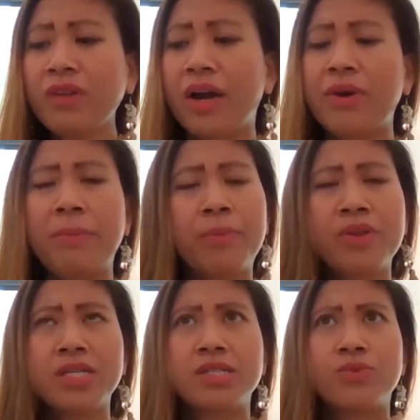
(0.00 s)
I remember
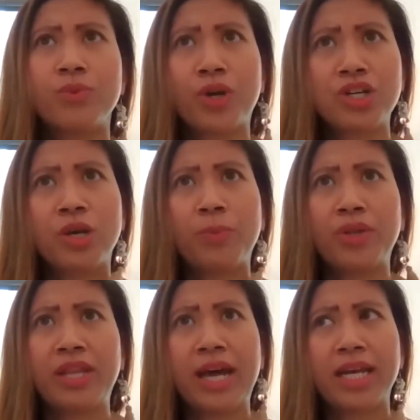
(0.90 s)
this workshop
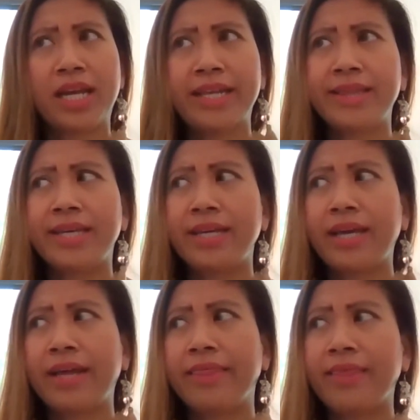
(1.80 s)
with Anna
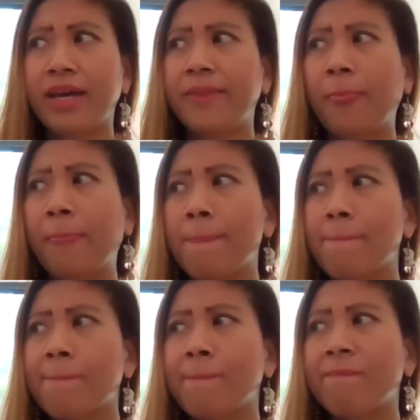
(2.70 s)
Kitney, and then
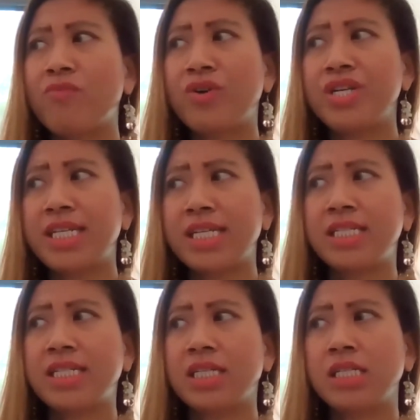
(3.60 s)
the
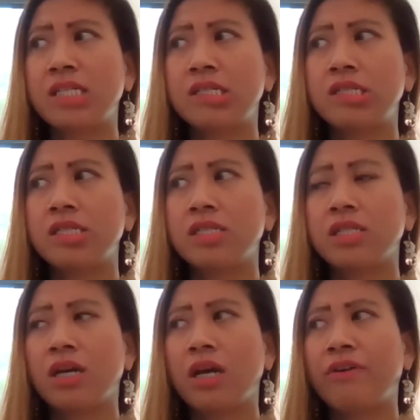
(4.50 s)
resistance
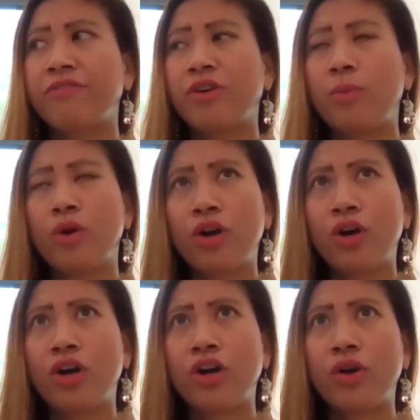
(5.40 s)
from
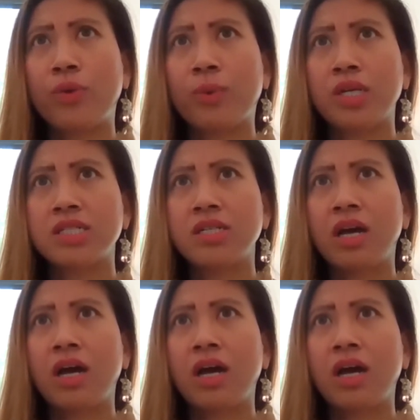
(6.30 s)
her was